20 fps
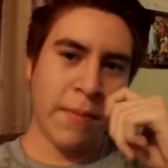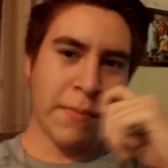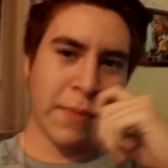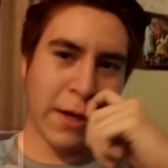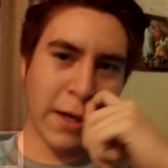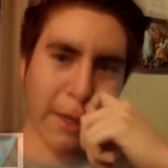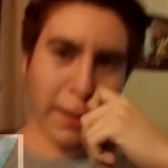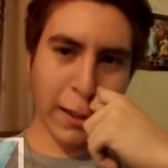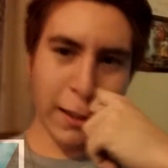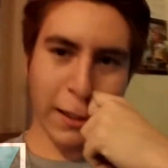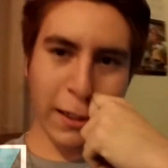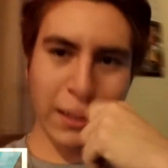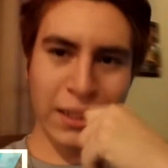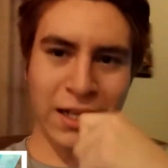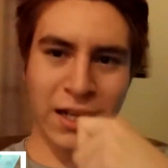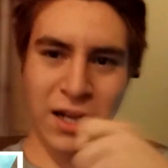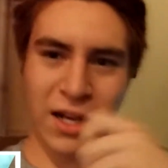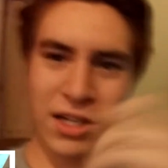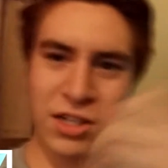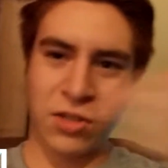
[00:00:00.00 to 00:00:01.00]
but you know, I
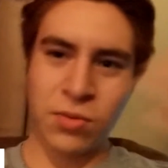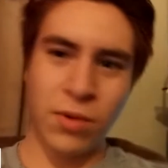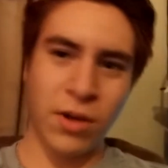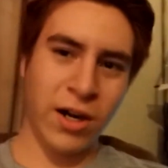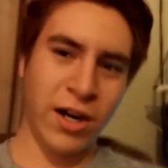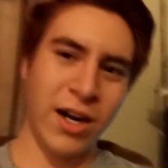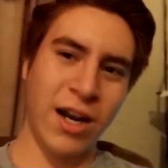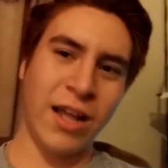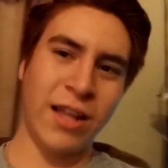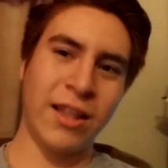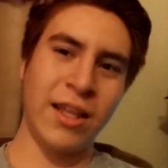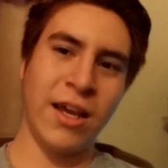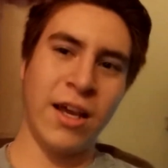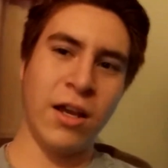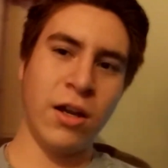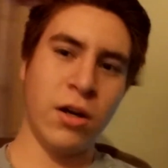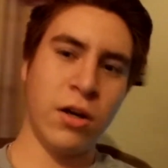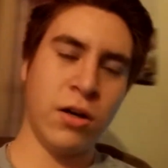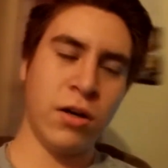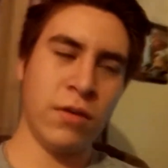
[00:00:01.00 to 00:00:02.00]
just wanted it like that,
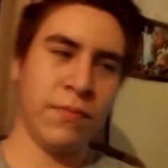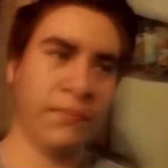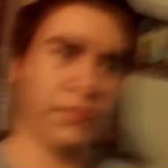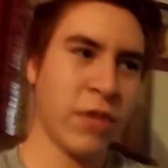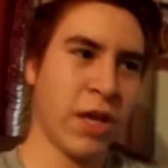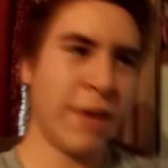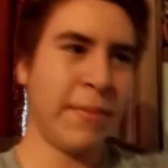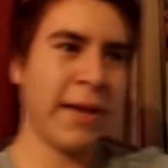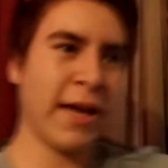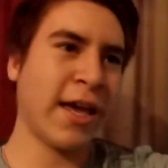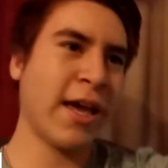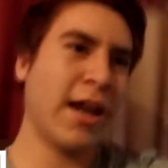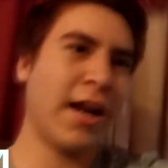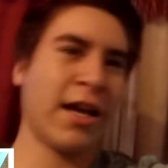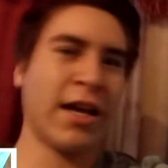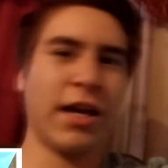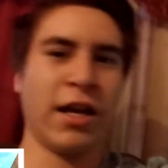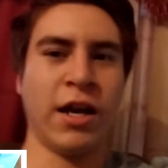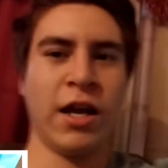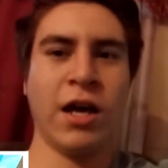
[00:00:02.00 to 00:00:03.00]
you know. I might get
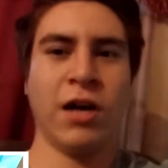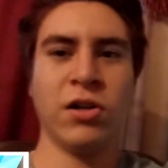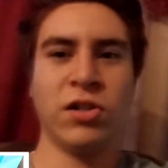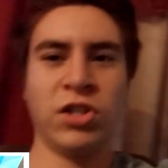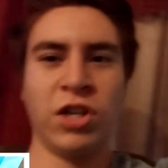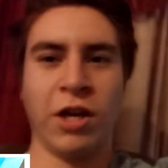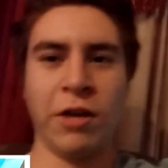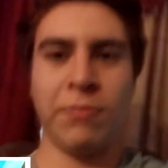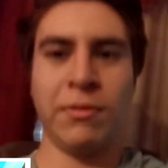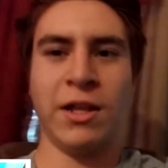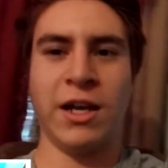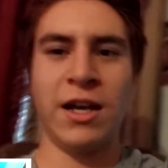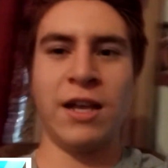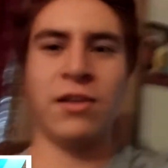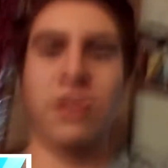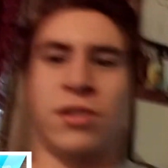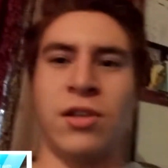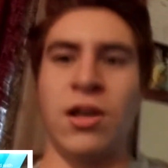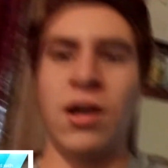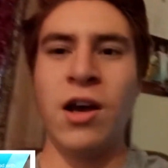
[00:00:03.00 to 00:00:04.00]
like an L-shaped
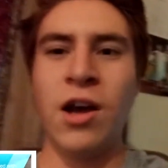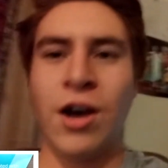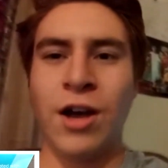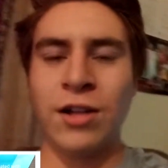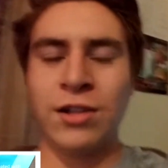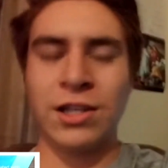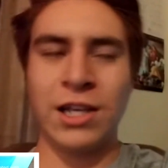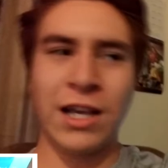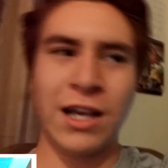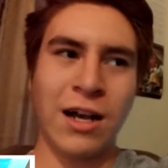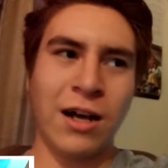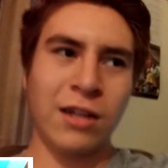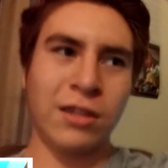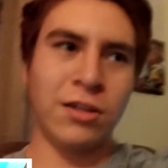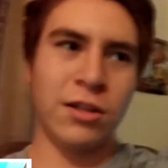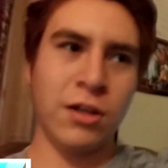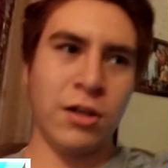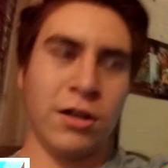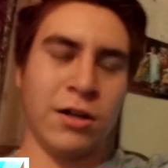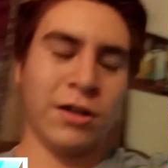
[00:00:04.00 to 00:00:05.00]
desk. Take
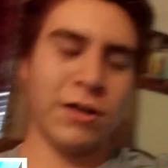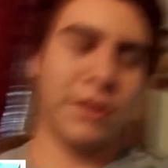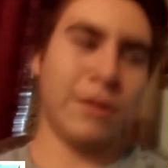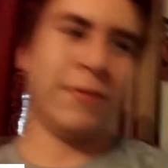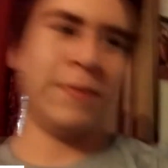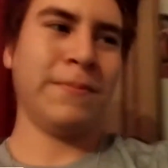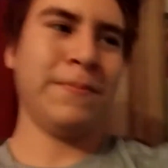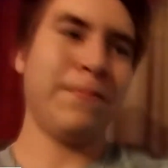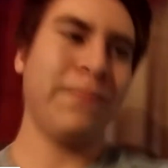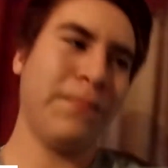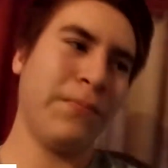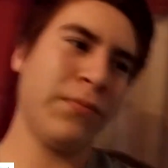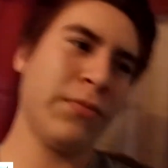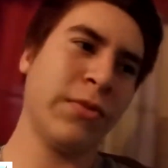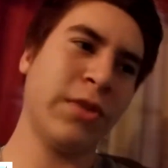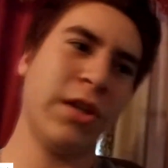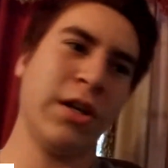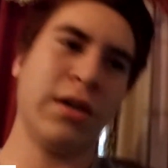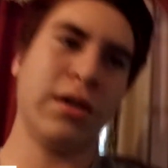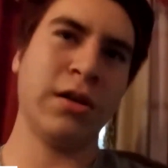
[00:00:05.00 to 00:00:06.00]
out the
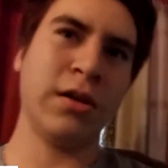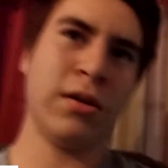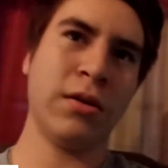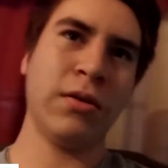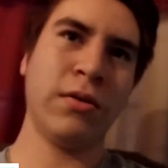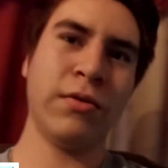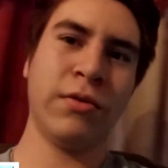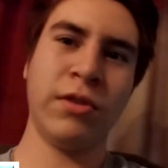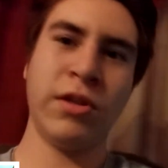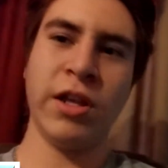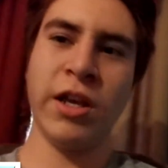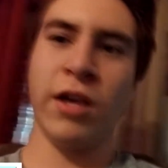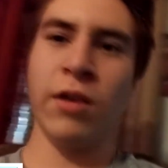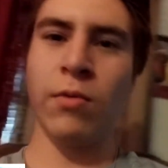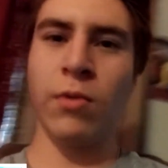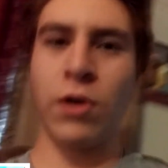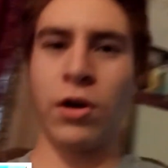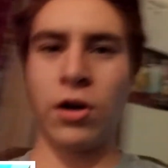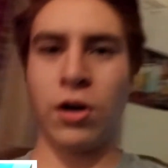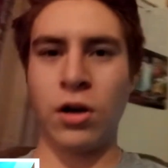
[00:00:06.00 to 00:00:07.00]

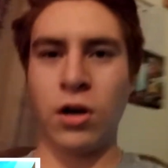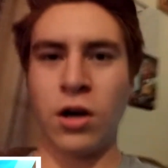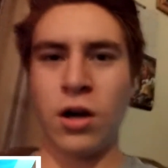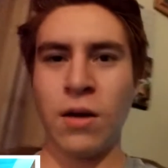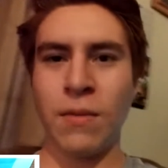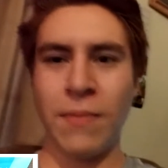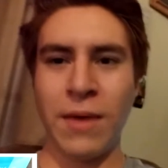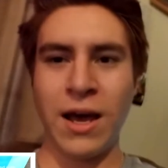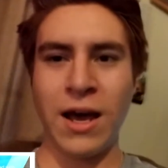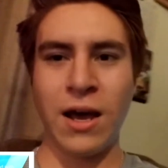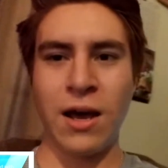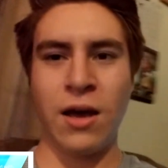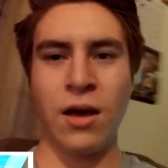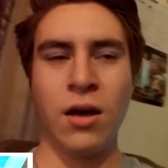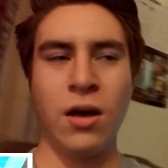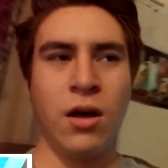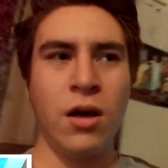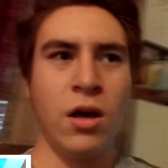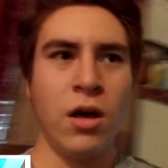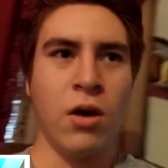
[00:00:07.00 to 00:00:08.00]
thing where I'm at,
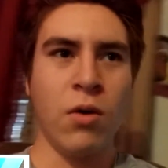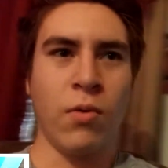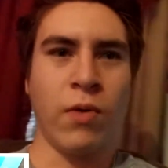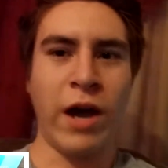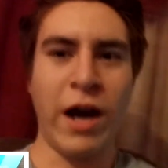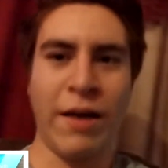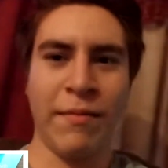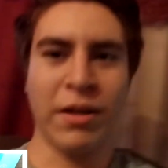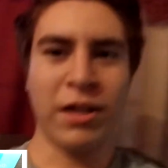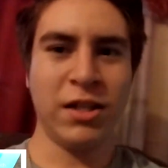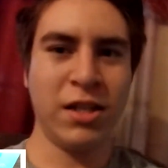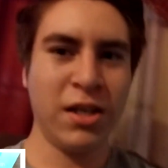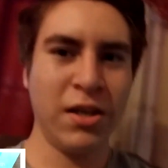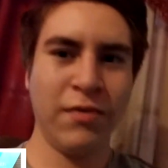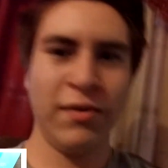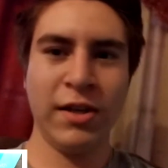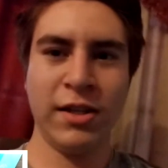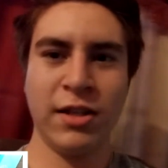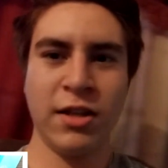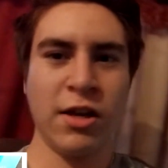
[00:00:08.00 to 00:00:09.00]
where I have my
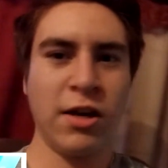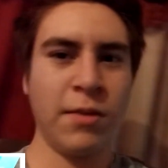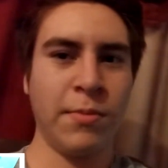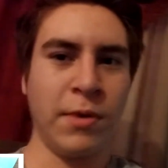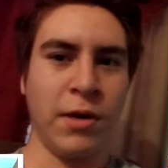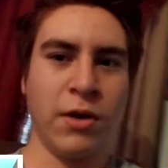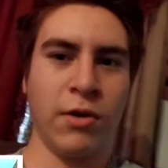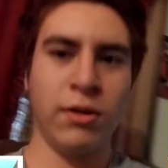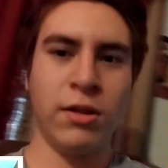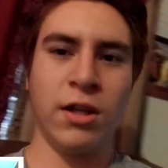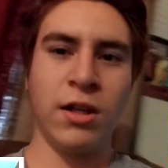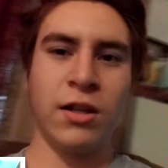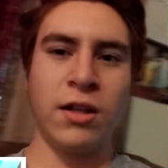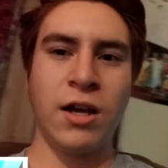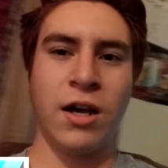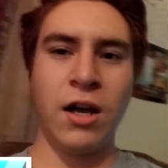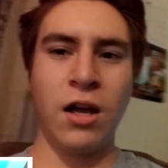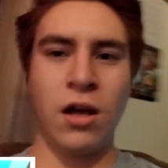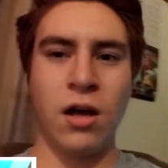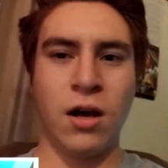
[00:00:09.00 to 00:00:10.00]
TV set up and everything like
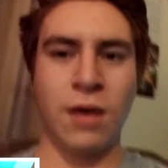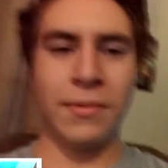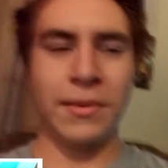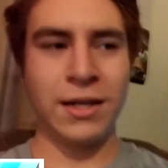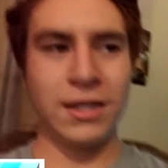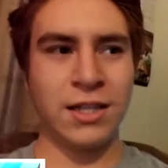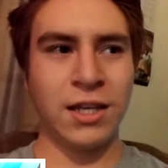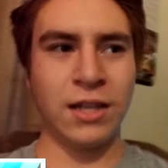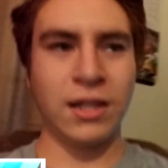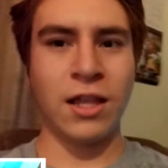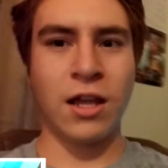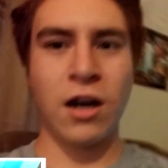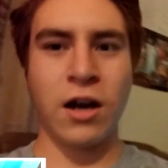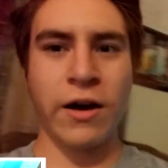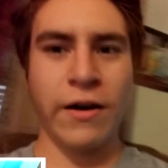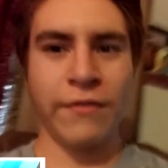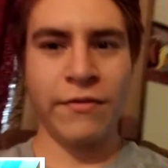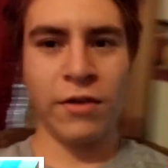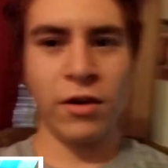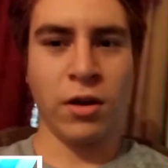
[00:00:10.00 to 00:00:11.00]
that. I might take that
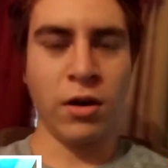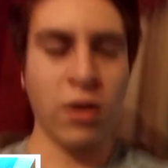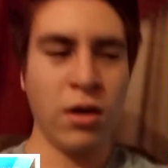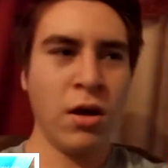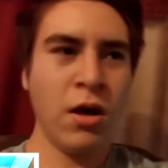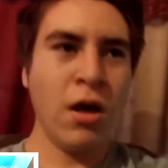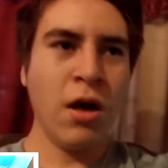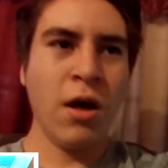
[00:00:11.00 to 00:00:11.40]
off and